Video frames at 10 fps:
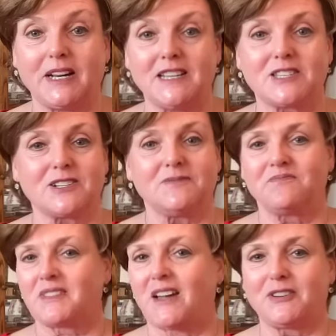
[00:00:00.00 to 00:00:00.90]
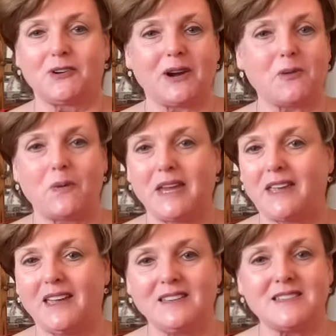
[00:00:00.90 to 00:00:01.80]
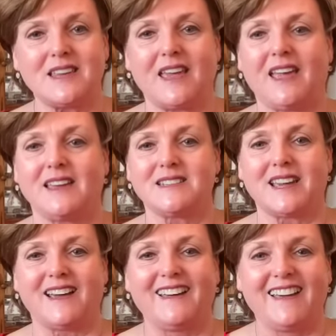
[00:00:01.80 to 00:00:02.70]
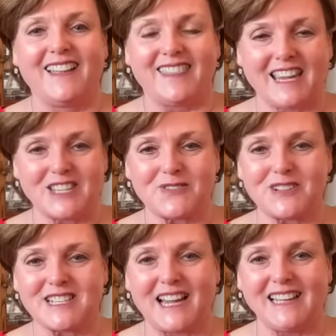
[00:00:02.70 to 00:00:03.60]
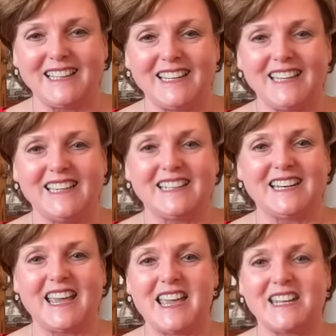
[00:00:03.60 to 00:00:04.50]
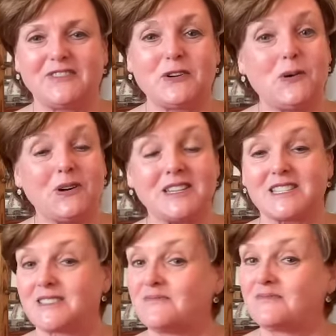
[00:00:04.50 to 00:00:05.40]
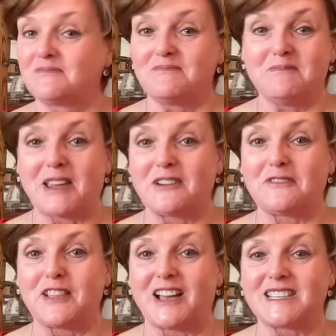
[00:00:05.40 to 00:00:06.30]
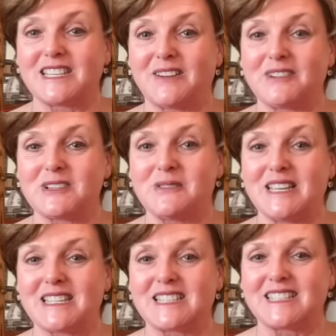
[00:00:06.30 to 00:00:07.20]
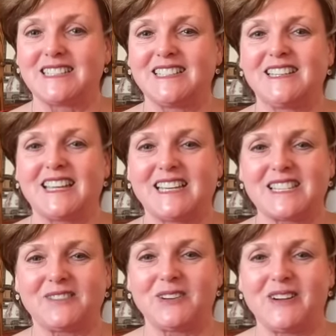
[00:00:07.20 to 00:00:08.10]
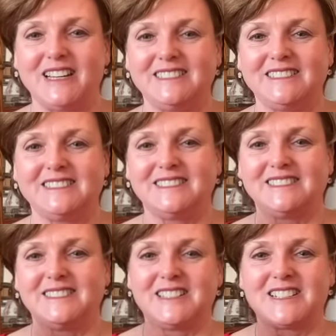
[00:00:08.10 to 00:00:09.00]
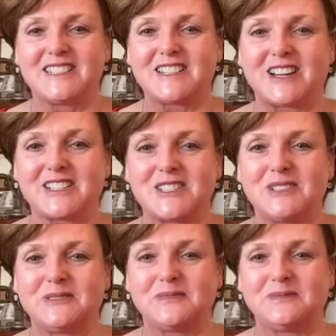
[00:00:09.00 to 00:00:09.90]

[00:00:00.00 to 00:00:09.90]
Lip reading: Easter, have a great weekend. And thanks for dialing in. And of course, may your floss never twist. Thanks, everyone. Talk soon.